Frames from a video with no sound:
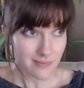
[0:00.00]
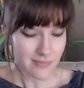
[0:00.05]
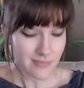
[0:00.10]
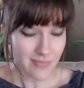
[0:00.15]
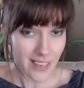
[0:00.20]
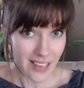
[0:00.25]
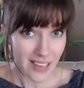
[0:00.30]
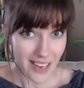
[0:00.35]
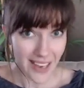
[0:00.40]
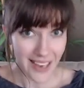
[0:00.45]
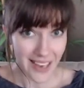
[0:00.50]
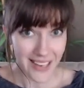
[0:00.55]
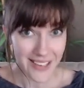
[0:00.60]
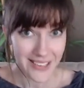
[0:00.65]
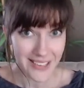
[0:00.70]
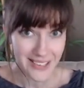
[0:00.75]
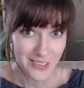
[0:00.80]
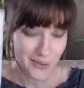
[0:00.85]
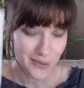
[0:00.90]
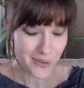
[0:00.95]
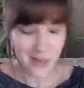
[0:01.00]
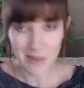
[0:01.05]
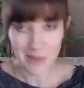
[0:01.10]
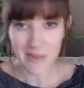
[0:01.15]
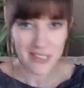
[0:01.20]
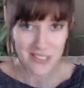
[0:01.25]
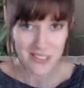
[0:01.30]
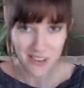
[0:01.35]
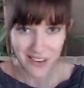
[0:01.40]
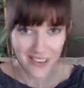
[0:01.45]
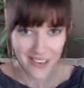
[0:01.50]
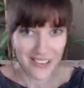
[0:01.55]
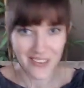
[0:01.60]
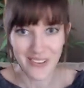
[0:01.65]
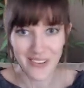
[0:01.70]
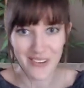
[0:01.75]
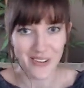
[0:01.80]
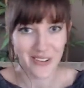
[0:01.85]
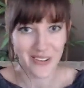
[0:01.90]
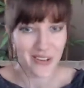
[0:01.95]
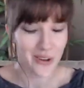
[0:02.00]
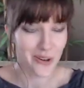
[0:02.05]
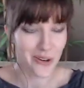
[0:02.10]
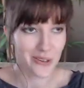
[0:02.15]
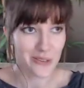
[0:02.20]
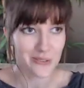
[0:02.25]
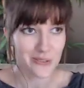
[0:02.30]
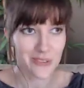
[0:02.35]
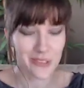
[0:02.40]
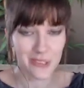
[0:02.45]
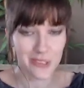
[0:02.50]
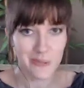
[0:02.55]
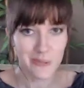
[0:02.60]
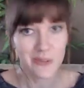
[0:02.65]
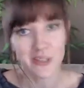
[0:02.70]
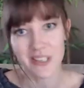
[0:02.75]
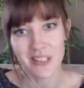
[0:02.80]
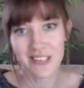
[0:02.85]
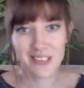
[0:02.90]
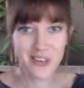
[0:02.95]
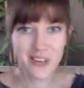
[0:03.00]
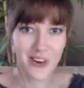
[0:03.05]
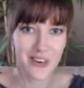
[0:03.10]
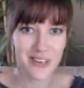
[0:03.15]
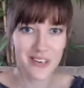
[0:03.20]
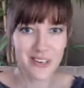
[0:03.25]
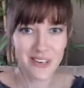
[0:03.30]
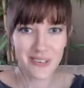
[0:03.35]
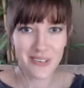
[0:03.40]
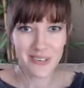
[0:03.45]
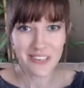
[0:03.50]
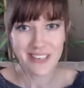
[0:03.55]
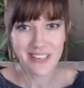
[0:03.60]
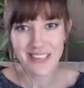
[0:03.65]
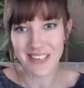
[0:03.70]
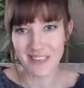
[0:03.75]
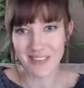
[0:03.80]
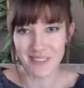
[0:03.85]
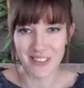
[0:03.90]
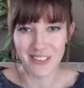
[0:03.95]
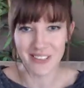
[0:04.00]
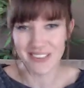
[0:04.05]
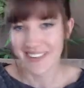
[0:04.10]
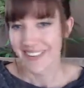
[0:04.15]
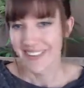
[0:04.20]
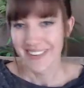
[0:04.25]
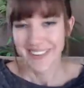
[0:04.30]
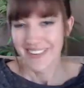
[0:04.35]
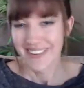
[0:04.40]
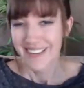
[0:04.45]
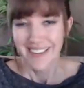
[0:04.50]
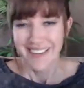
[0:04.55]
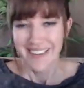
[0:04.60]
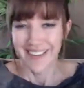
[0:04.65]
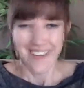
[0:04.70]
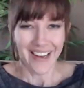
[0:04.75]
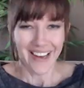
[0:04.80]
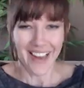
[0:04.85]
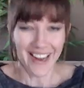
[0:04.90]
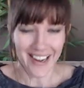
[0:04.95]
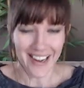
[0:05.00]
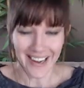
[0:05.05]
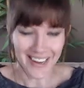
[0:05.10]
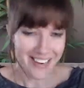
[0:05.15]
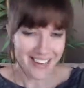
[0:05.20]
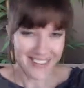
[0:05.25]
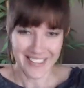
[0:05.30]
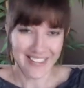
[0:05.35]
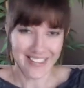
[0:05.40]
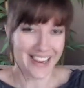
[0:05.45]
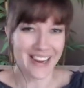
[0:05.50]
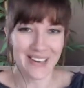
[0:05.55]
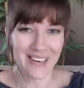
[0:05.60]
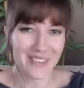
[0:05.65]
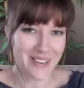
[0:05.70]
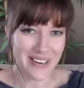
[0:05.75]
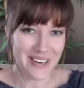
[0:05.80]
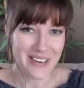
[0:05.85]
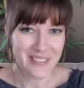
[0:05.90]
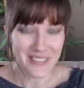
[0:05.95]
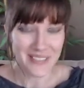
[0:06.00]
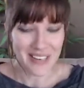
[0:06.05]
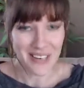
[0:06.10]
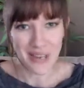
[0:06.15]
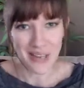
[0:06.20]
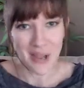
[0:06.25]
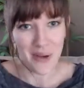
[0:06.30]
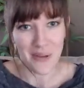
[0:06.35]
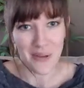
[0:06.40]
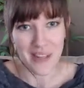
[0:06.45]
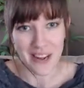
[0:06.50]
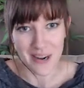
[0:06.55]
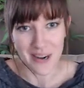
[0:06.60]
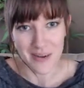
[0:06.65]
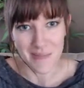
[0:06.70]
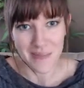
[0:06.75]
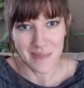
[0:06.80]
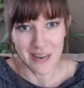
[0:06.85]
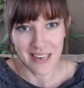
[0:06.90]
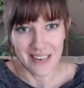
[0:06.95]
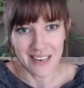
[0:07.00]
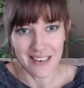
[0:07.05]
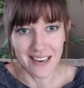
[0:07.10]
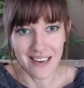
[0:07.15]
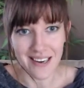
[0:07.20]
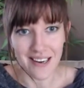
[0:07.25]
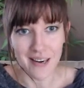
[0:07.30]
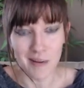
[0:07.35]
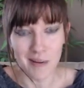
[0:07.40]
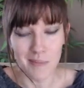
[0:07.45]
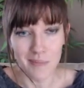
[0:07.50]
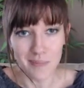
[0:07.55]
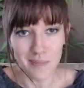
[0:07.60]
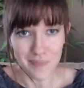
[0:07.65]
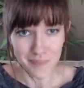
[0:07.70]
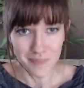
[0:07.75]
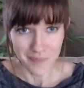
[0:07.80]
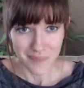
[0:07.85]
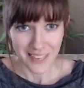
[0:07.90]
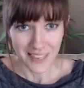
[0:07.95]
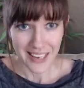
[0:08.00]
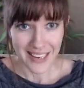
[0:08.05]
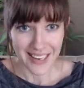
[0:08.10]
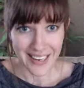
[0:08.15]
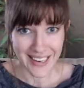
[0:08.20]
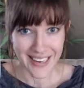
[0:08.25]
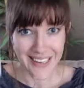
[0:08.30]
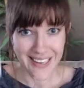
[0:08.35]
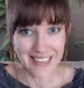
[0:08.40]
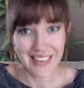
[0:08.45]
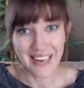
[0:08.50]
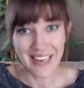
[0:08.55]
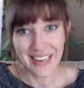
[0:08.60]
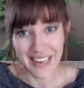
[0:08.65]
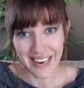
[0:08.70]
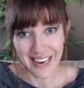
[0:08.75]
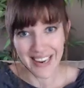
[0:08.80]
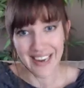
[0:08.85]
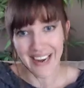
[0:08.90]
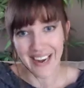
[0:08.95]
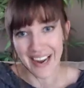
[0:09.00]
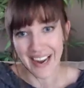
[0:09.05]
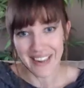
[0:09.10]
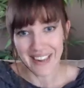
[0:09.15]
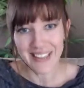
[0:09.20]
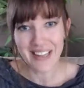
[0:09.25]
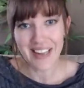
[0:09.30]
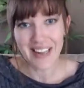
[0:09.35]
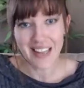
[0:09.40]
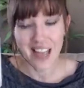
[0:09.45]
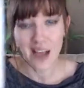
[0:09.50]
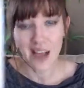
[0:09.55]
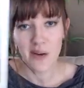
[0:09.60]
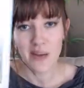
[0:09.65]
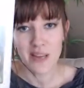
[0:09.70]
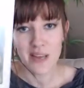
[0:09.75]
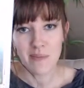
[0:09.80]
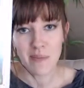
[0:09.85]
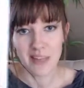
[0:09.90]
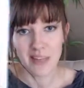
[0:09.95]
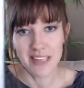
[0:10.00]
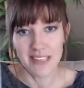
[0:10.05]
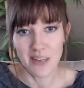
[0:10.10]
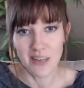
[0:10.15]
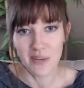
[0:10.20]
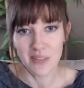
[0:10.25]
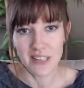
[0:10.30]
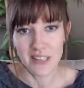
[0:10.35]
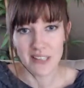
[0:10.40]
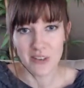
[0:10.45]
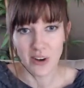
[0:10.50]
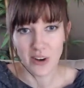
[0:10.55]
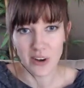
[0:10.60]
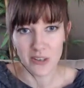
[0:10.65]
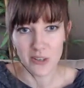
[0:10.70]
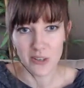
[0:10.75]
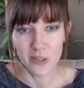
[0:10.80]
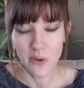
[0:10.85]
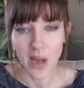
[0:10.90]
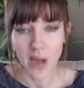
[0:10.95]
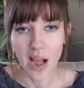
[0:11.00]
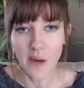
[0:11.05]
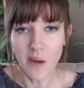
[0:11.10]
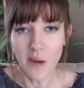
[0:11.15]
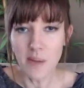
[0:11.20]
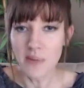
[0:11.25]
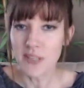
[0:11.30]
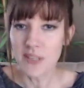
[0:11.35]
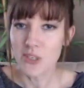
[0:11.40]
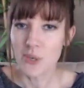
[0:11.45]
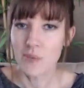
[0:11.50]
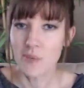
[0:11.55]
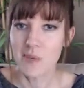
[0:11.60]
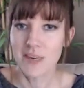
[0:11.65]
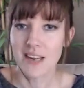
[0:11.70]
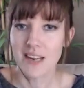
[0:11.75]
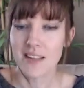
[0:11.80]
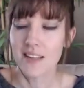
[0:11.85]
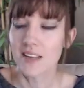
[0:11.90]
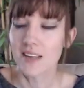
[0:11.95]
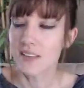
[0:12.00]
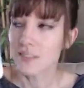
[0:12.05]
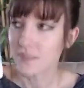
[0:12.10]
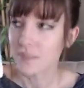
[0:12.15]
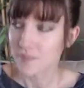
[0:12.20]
And don't get me started on all the controversy between his Cernunnos, the devil. I'm not even going to go there, but I like how he plays out in this card. So how I'm interpreting this